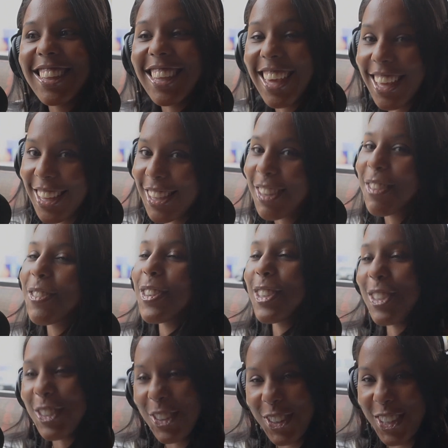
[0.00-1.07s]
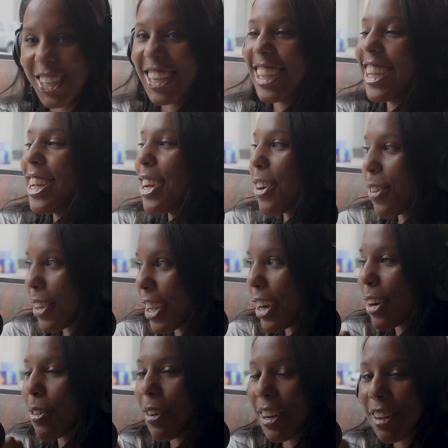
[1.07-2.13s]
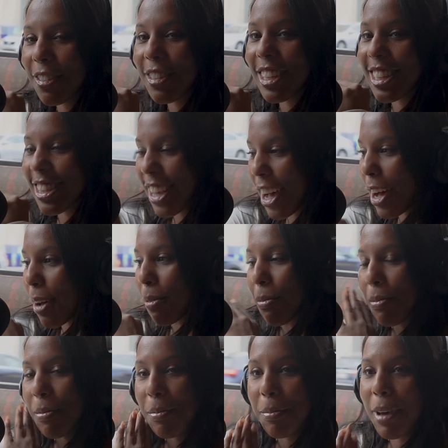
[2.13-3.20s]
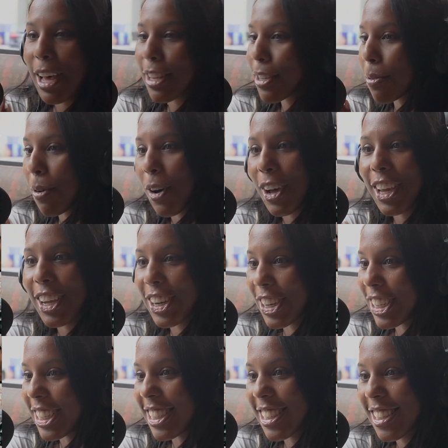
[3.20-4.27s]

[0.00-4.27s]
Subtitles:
Yes, for sure. We are one of the top basketball areas.